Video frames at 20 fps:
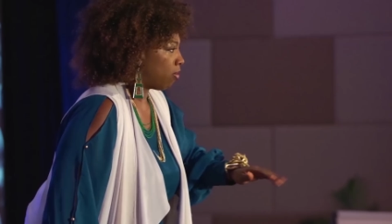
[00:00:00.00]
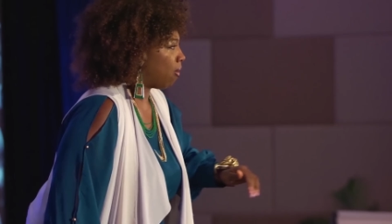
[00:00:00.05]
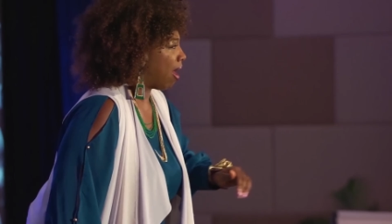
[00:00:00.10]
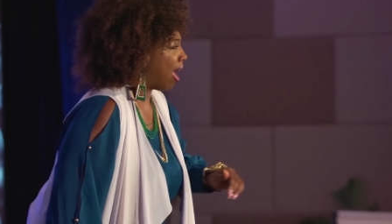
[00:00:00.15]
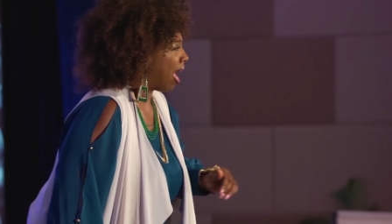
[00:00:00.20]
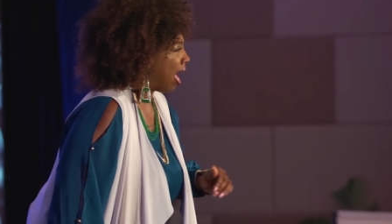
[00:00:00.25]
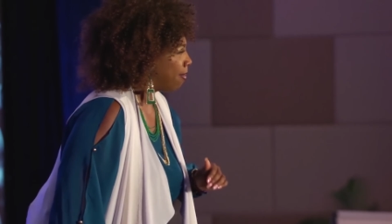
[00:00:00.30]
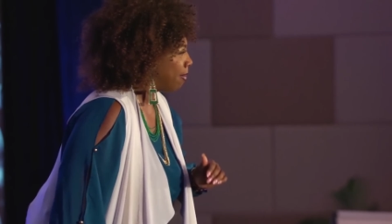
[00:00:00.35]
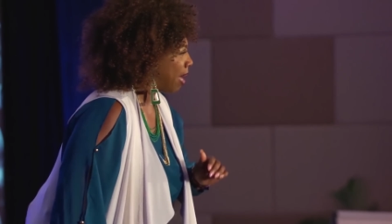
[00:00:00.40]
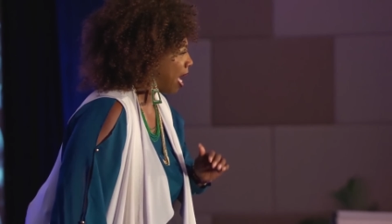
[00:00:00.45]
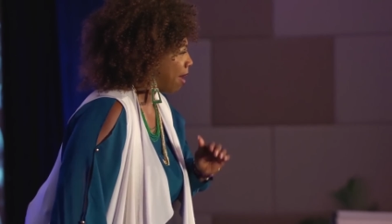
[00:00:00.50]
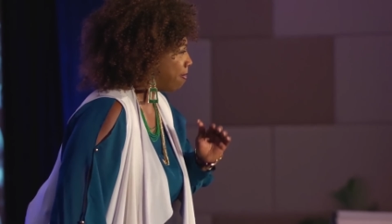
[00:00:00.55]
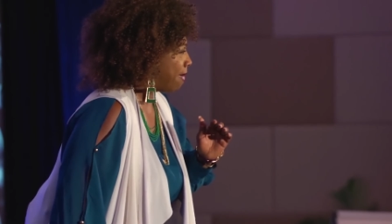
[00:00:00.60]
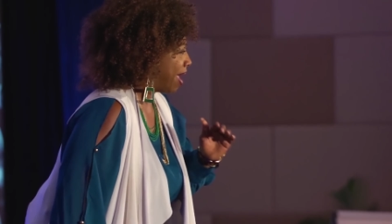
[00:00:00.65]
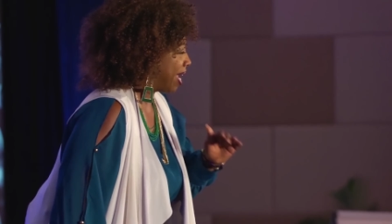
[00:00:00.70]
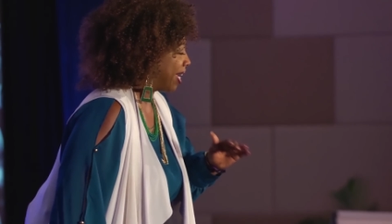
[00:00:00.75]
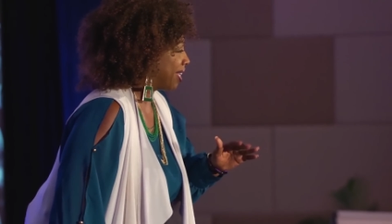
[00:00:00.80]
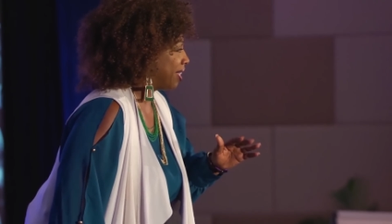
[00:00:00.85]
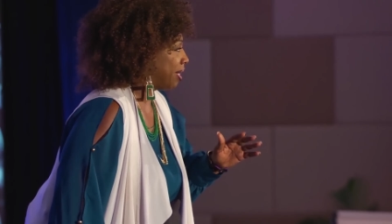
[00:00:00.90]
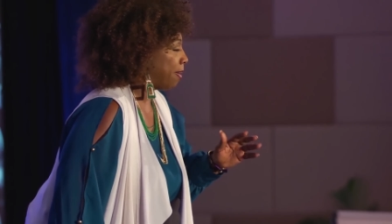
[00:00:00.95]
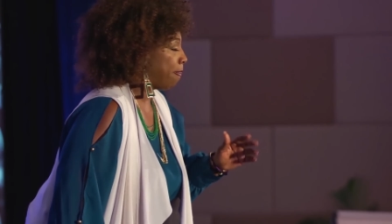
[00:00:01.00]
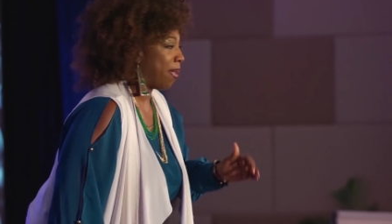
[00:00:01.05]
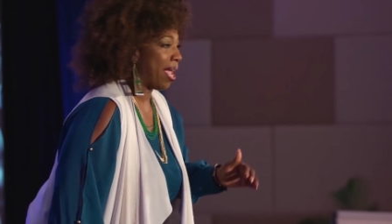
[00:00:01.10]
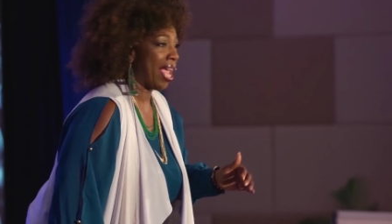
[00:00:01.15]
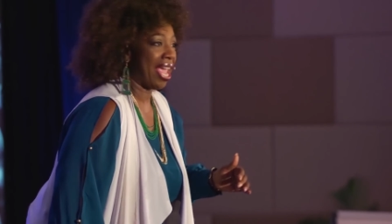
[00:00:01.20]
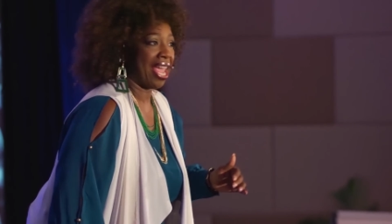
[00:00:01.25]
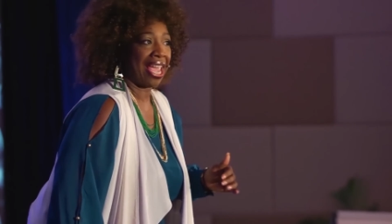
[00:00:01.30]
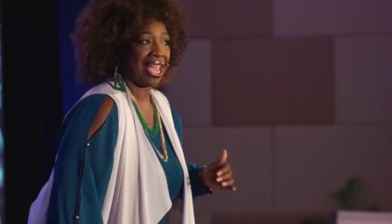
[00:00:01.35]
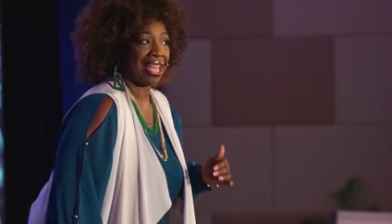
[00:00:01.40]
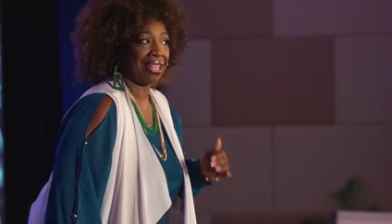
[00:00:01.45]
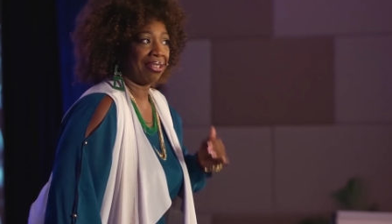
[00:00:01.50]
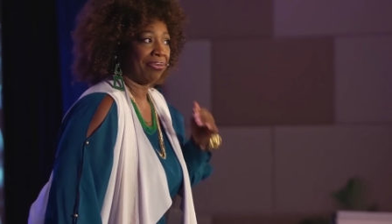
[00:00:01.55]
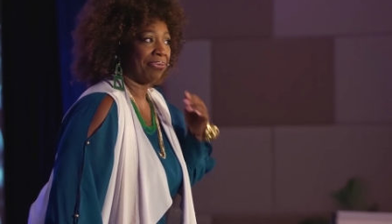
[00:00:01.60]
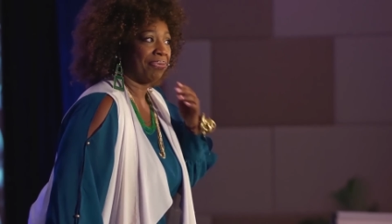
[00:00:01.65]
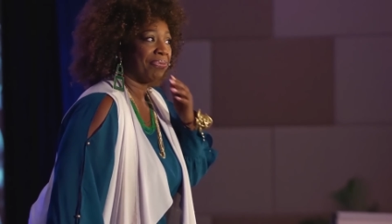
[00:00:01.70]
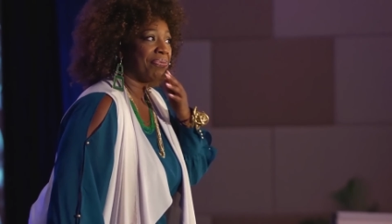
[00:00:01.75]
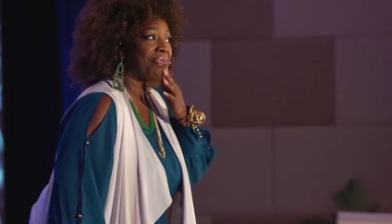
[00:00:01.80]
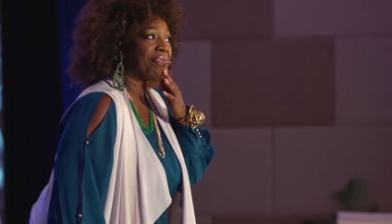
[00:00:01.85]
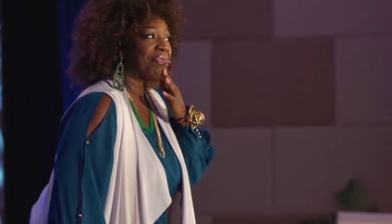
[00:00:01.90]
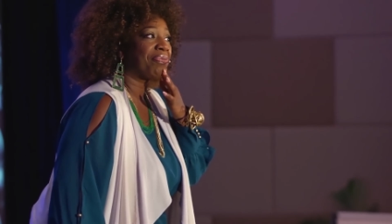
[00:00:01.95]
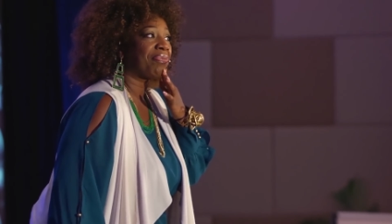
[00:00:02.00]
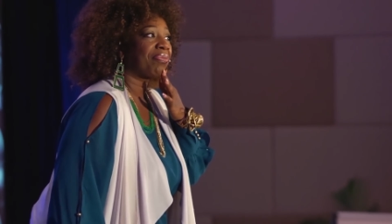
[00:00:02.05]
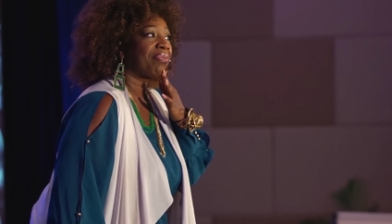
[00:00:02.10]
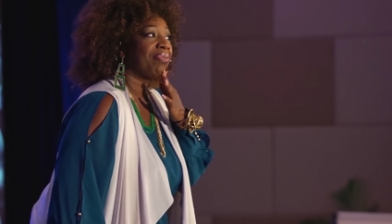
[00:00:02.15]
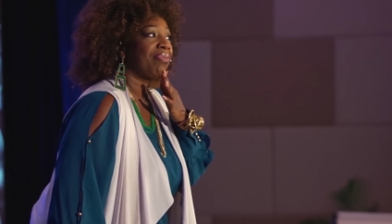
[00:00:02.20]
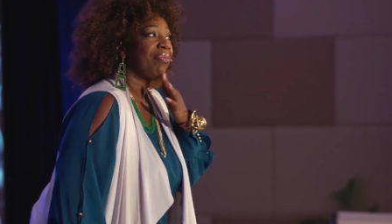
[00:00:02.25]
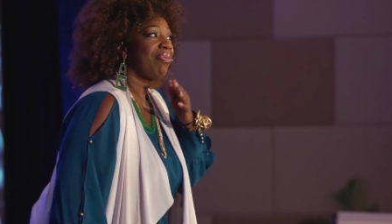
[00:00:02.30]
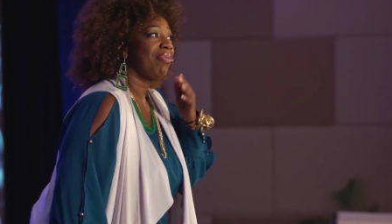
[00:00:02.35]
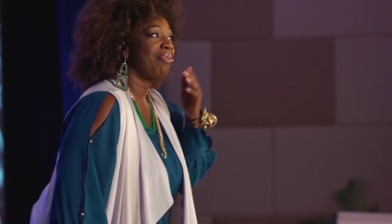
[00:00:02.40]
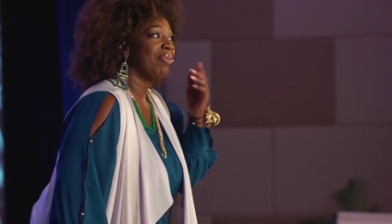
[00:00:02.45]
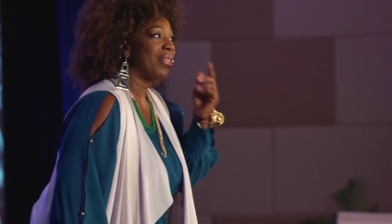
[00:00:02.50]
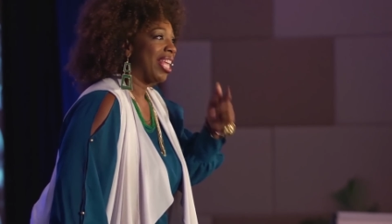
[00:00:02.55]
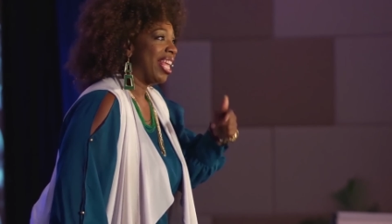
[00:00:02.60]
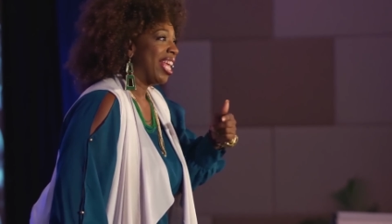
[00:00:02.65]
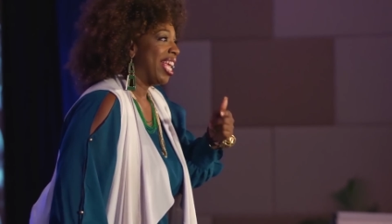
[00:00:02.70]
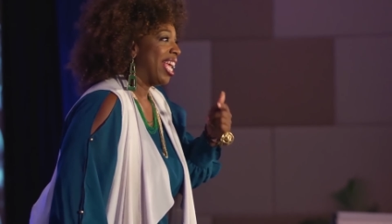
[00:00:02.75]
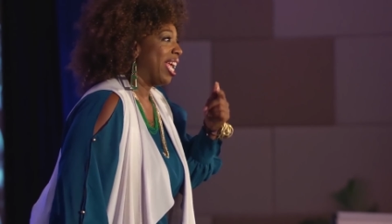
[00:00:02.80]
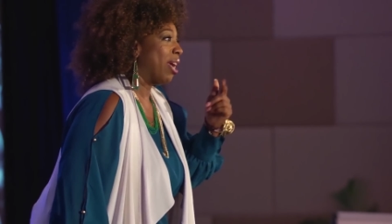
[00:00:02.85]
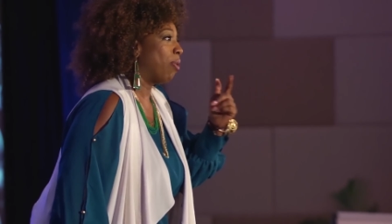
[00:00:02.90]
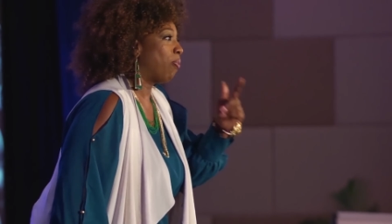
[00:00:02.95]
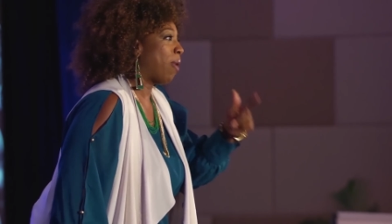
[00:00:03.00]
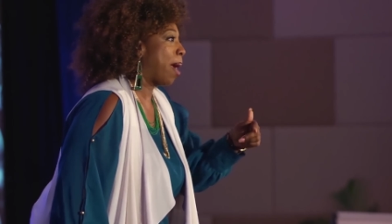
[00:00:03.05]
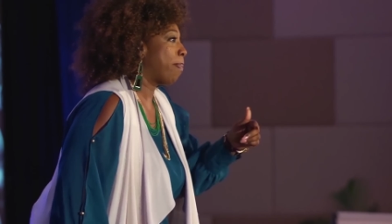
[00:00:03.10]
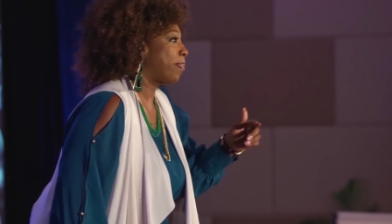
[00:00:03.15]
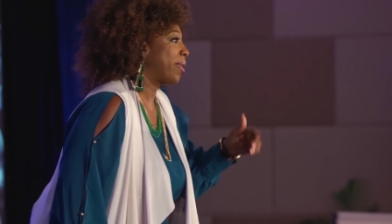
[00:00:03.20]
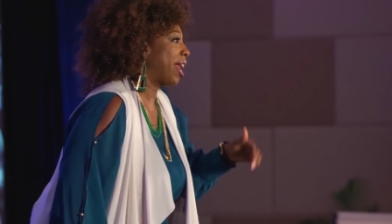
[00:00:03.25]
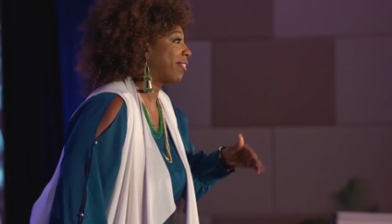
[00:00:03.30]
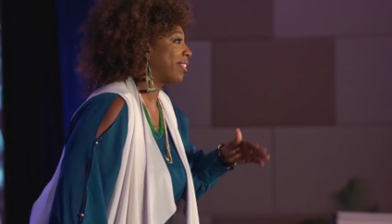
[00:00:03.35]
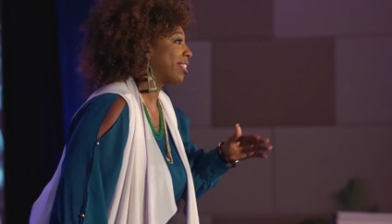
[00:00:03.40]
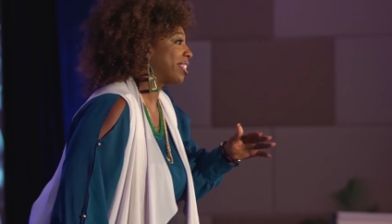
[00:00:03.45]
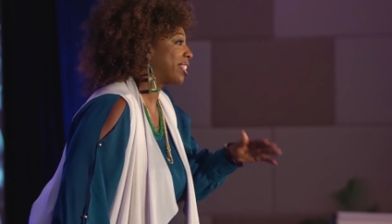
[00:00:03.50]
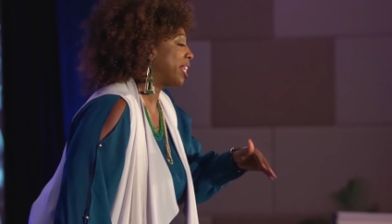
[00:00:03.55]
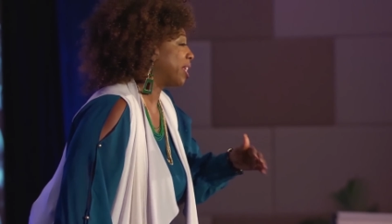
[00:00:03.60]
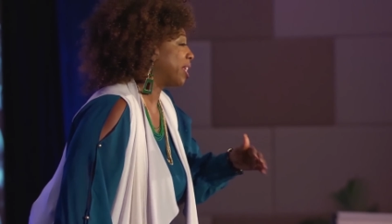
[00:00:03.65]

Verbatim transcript: But why am I making the bed and wiping out the